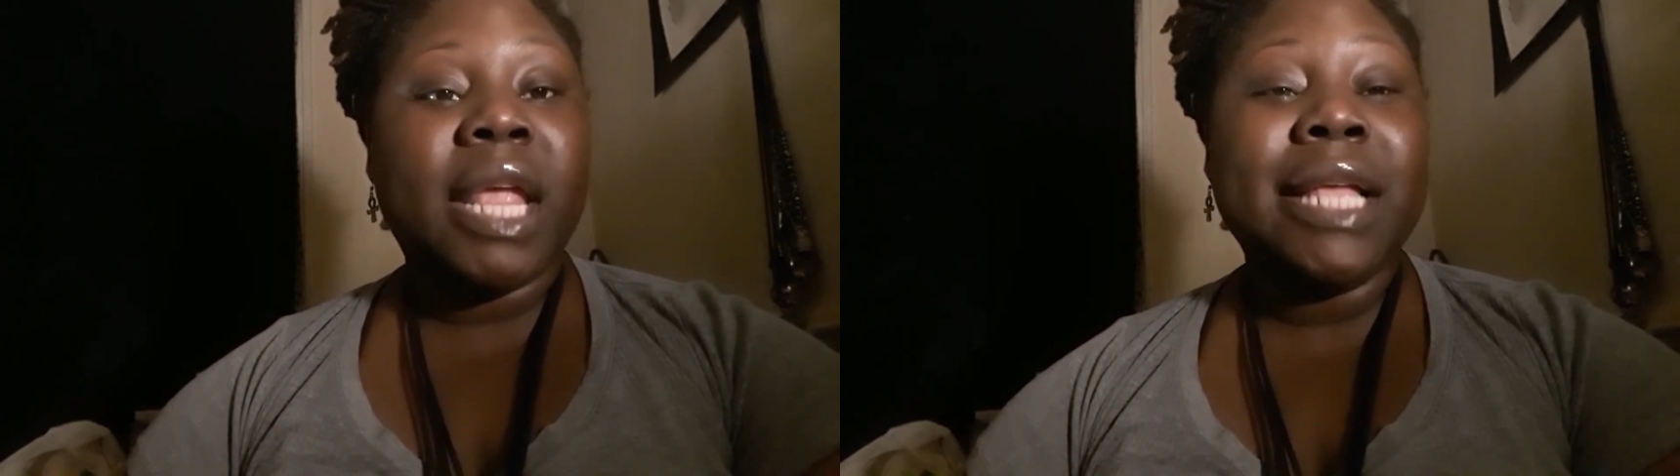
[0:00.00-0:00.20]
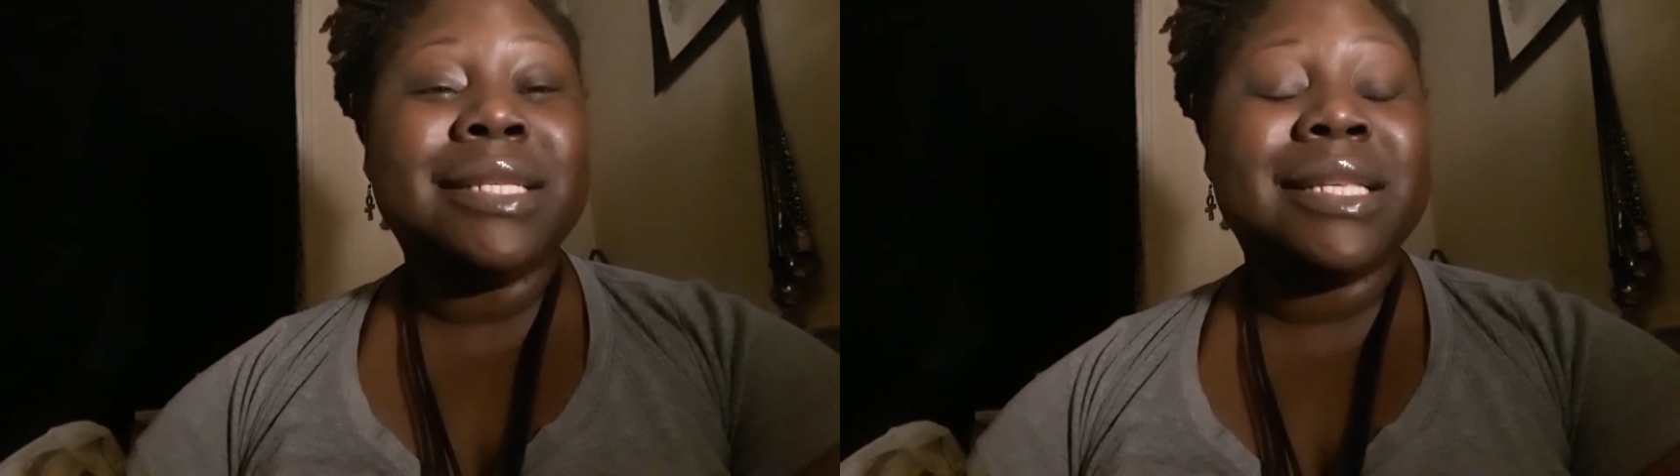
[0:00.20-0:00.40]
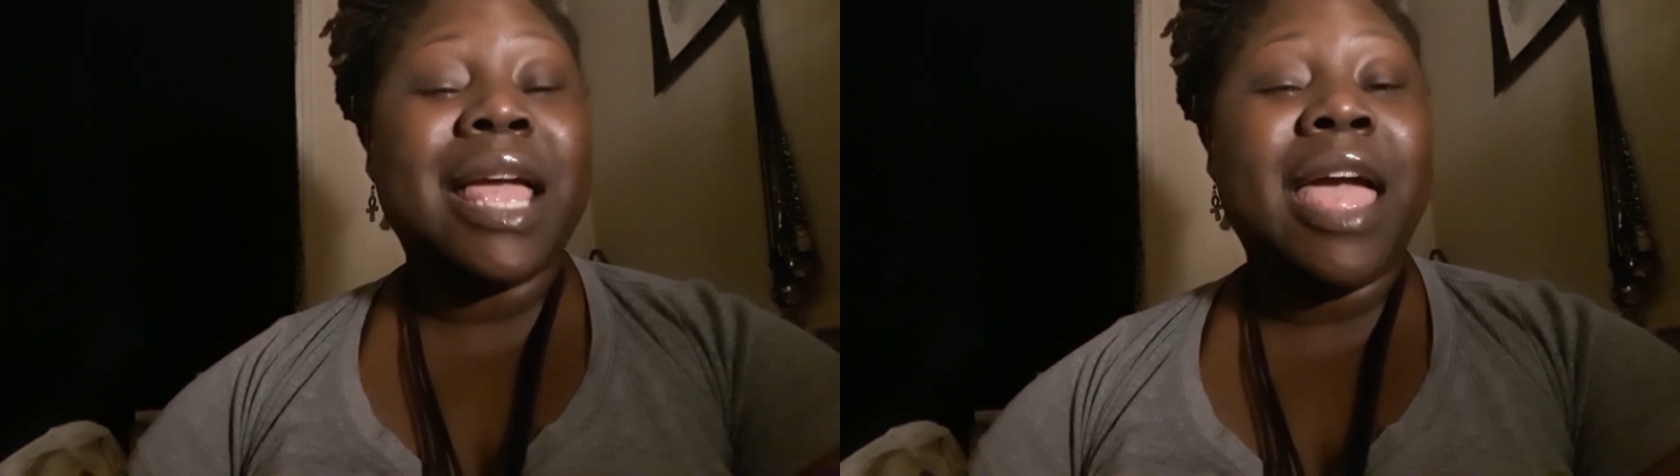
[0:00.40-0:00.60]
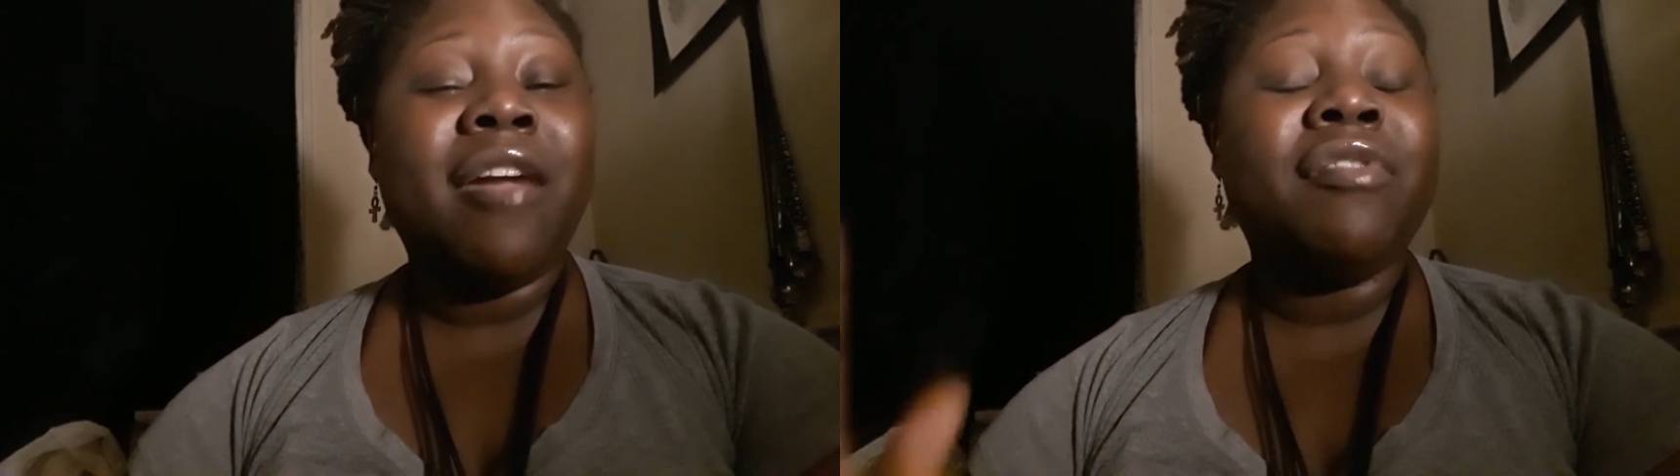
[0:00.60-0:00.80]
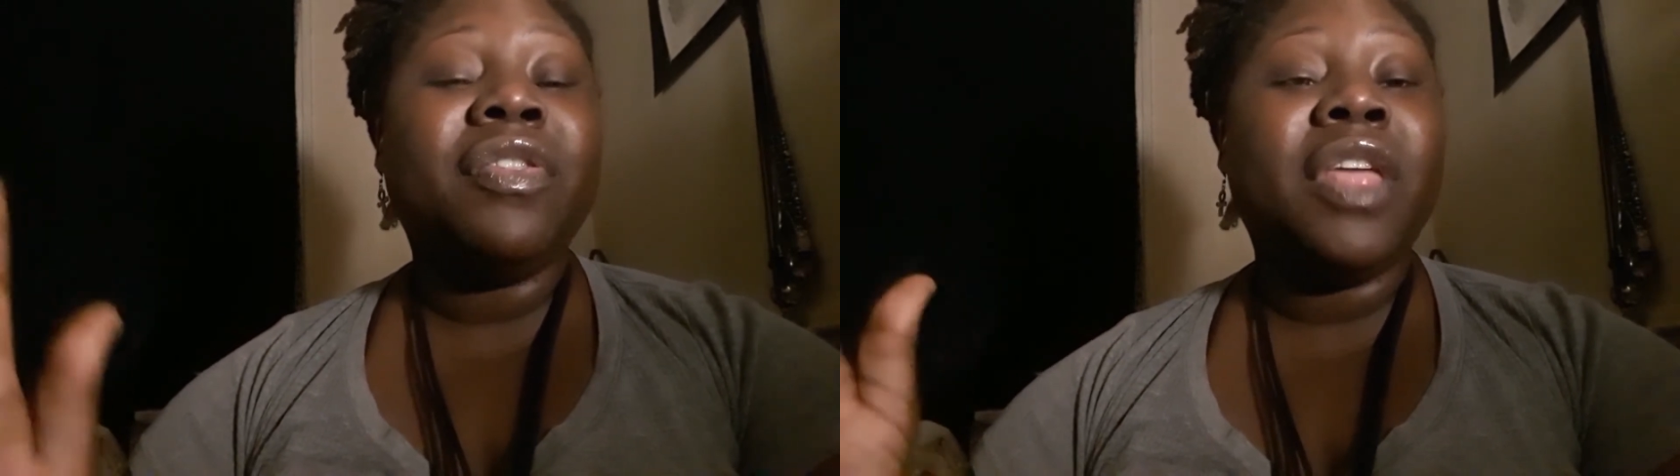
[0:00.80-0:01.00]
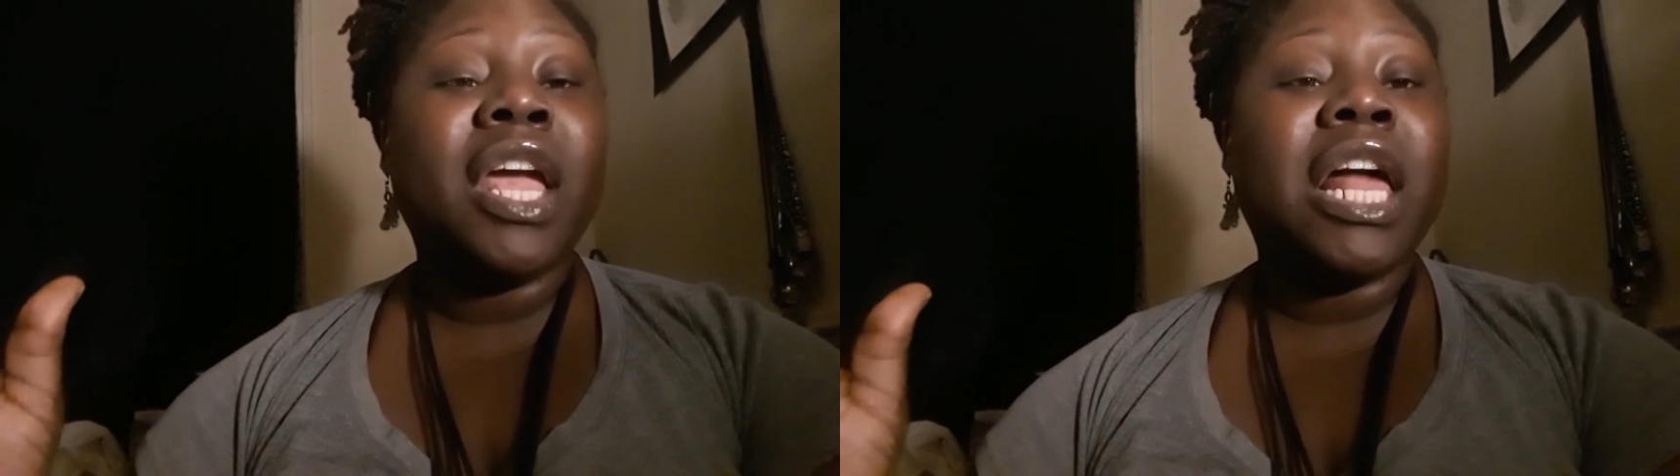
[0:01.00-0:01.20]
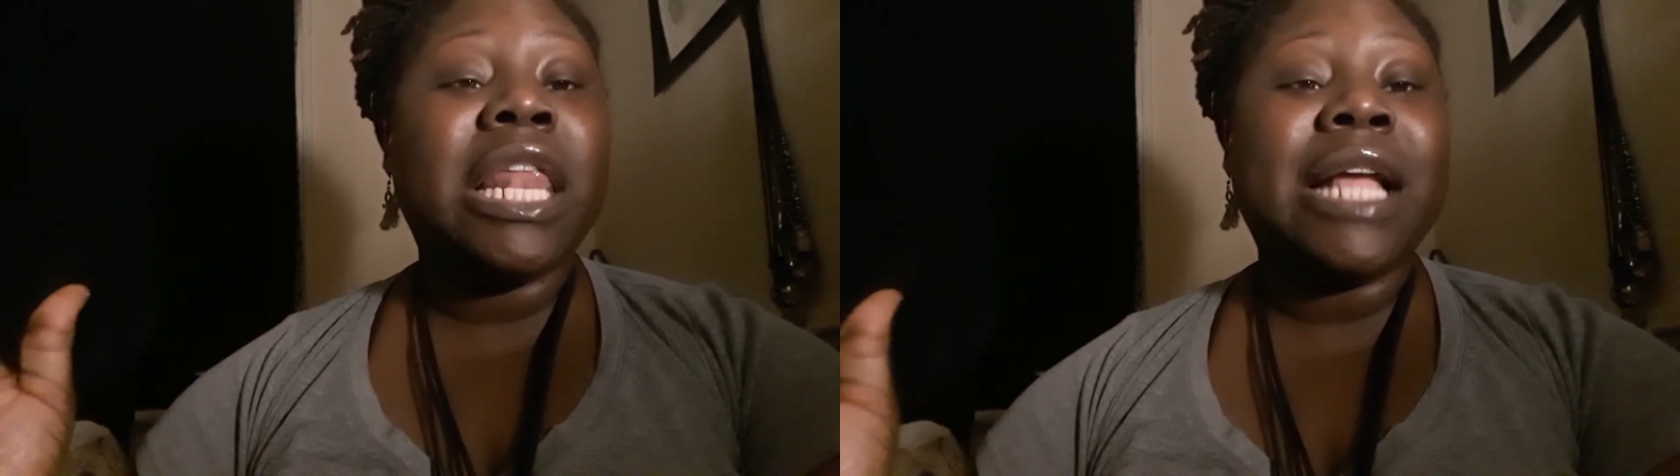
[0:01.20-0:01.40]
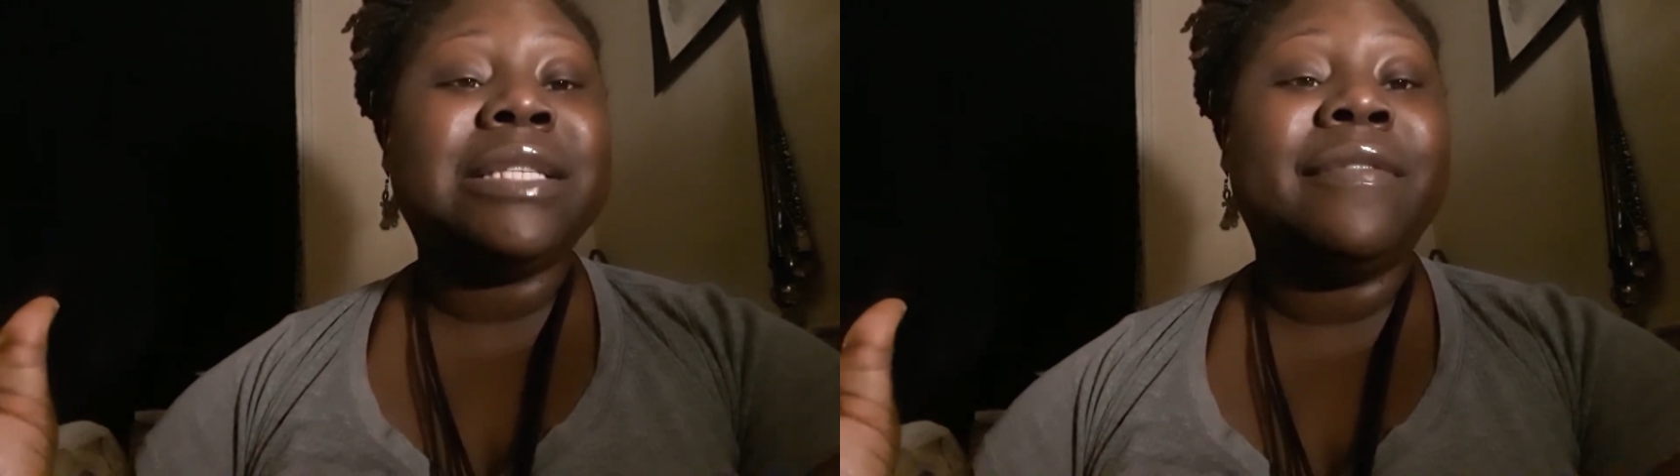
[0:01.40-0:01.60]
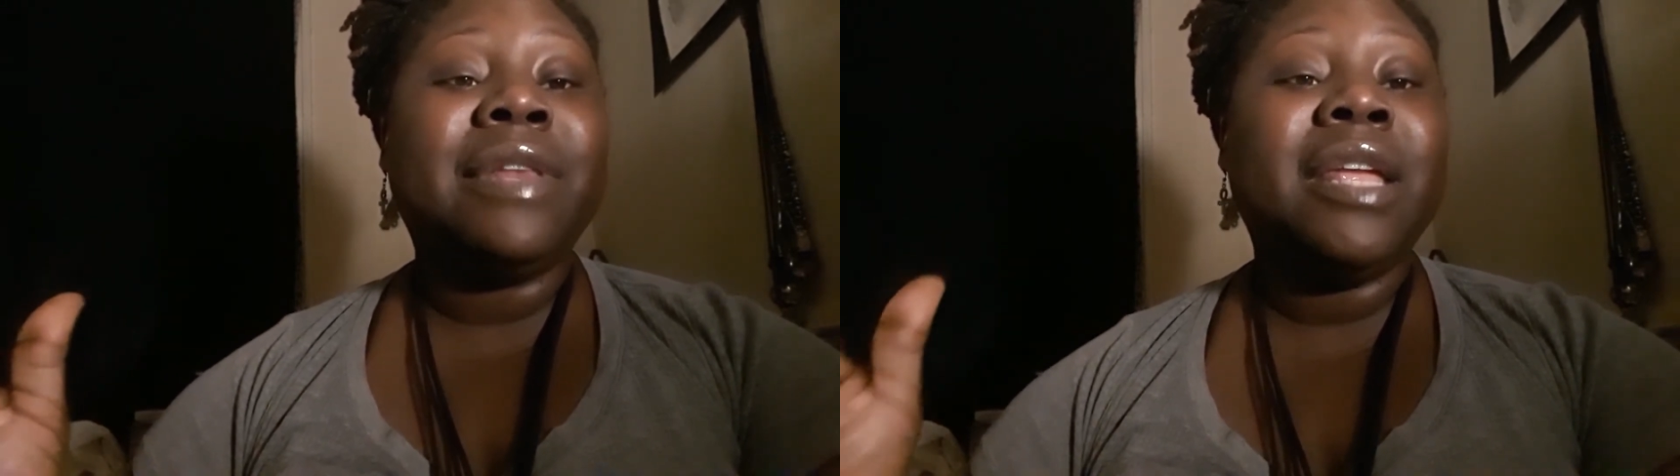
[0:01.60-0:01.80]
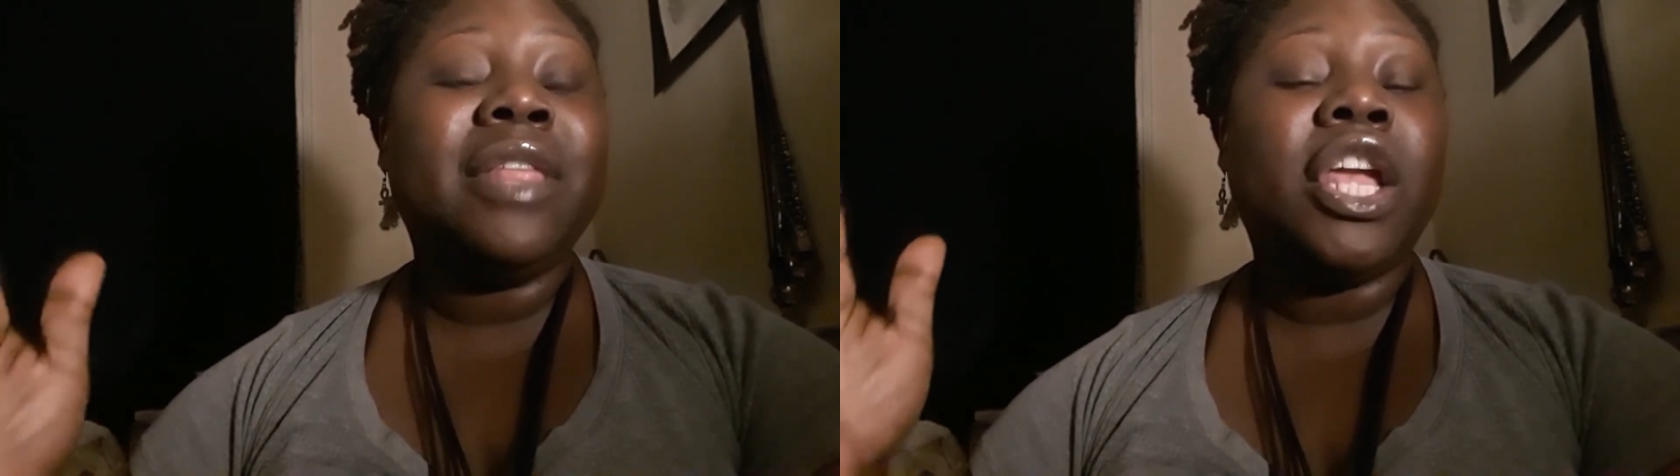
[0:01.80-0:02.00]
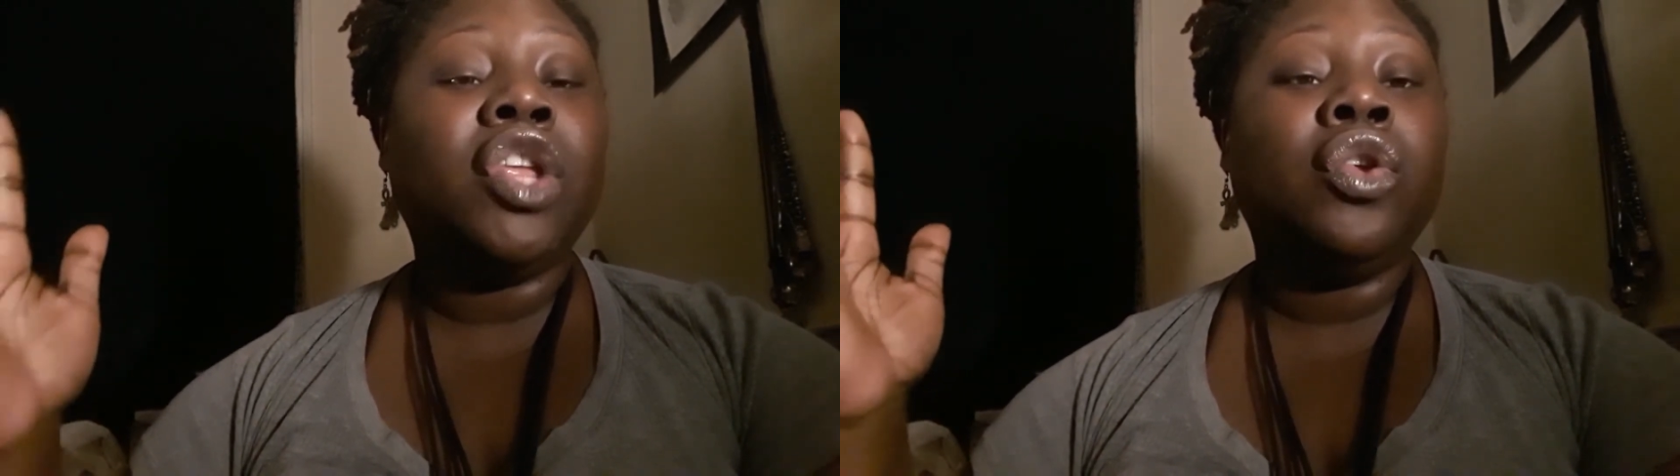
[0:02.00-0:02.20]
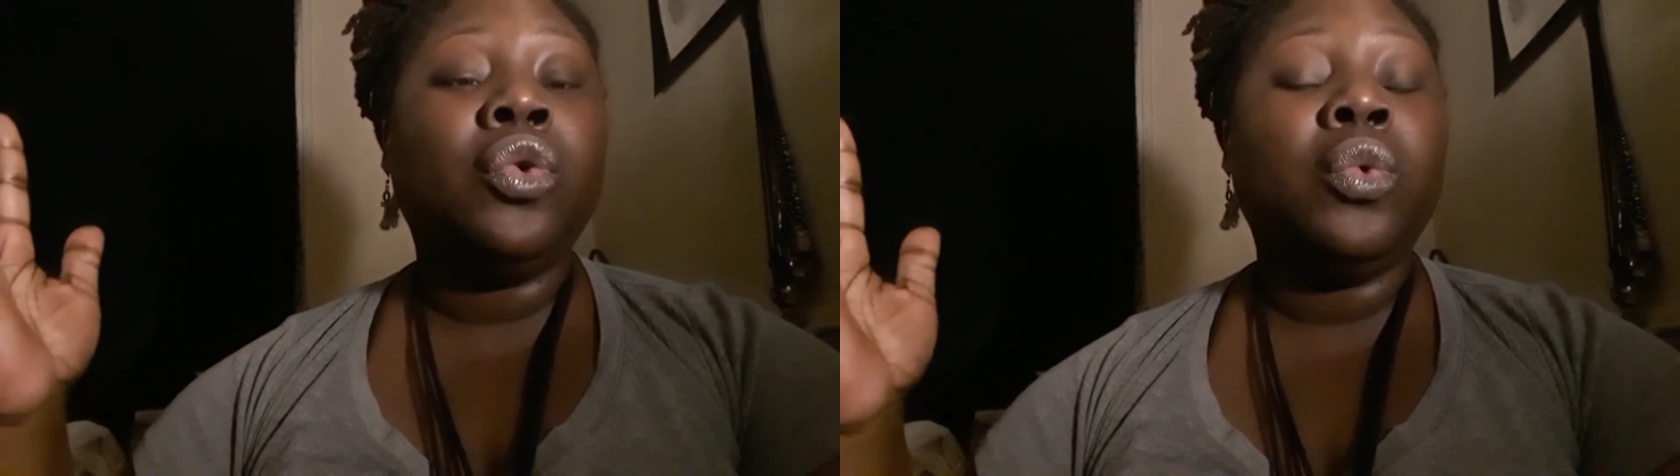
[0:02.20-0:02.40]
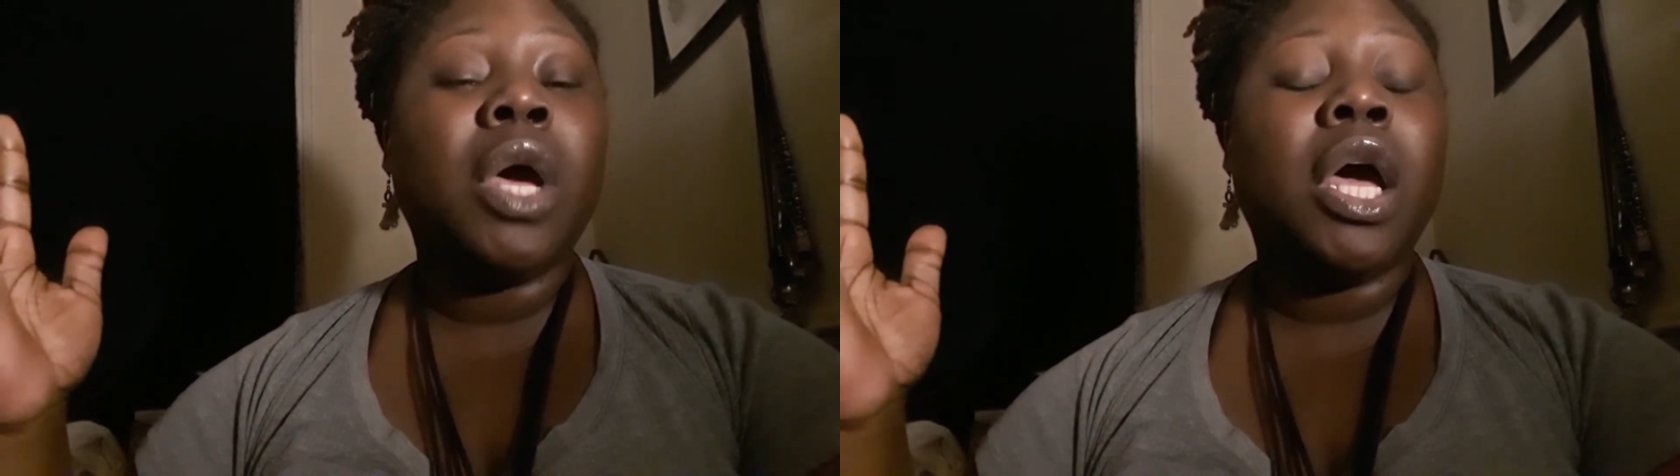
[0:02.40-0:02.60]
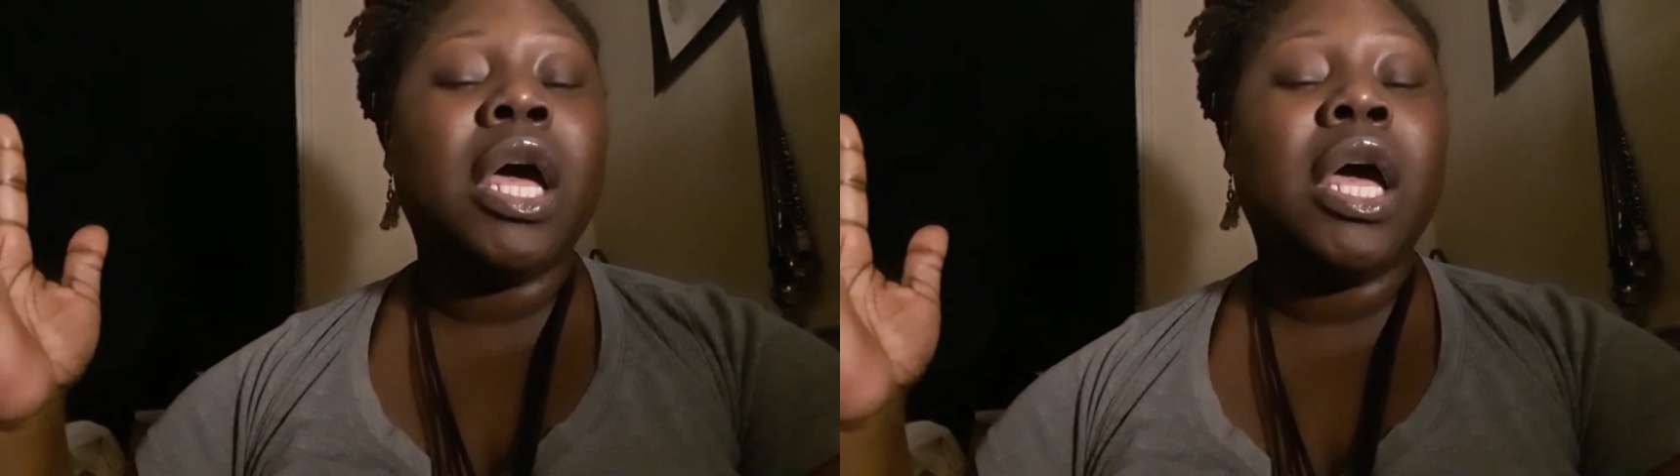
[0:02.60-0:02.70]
It's everything collectively that you